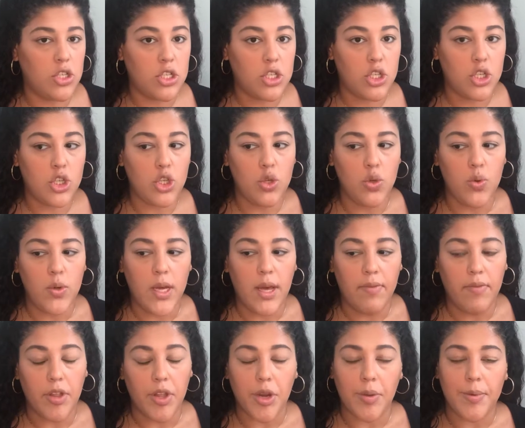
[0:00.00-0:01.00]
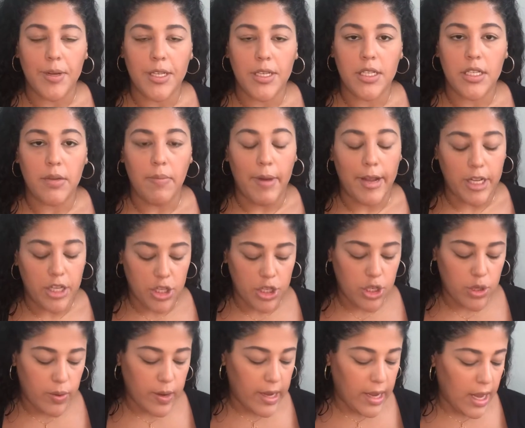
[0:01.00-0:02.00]
just to give a little bit dimension
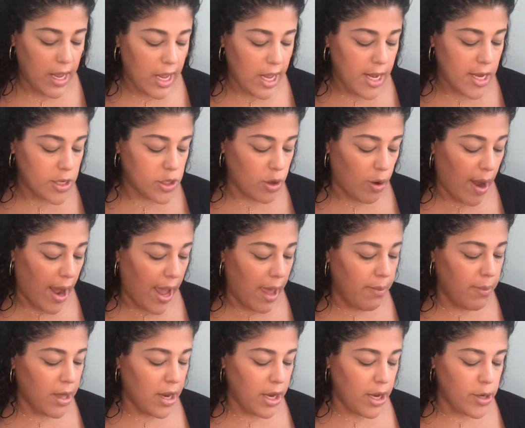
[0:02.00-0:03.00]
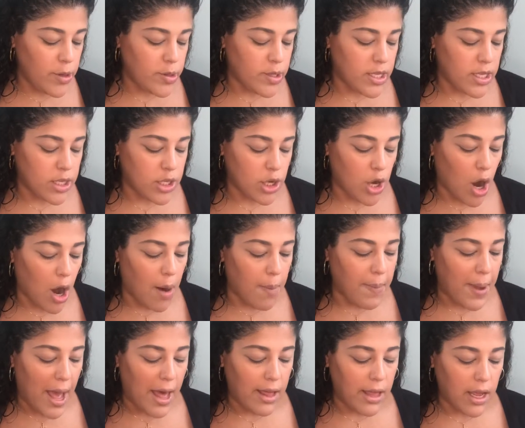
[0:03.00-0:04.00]
to it. So I am going to use this
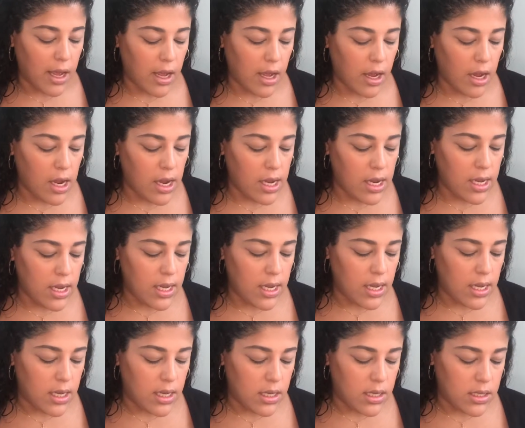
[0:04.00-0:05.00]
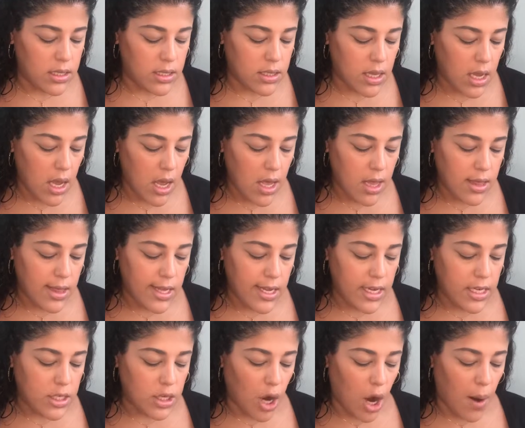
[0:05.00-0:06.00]
Tarte palette. It is
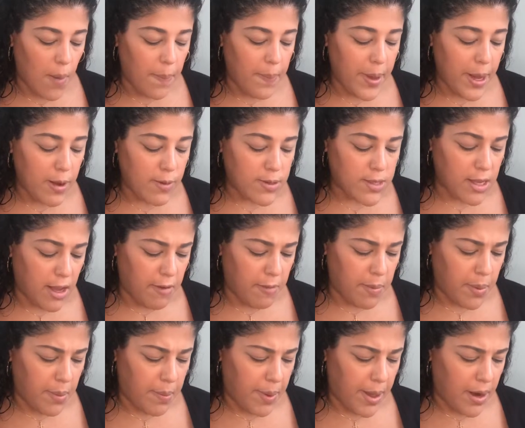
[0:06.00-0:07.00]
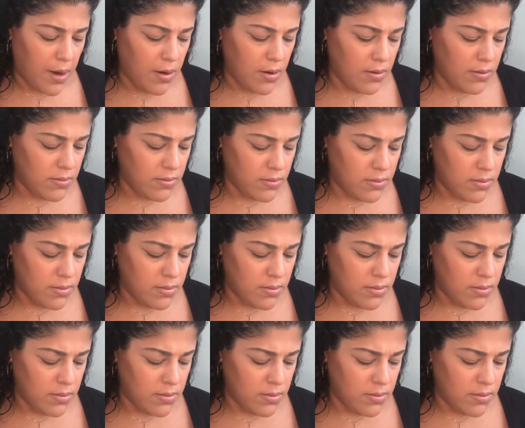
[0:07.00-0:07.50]
the Tarte Be Yourself But Better.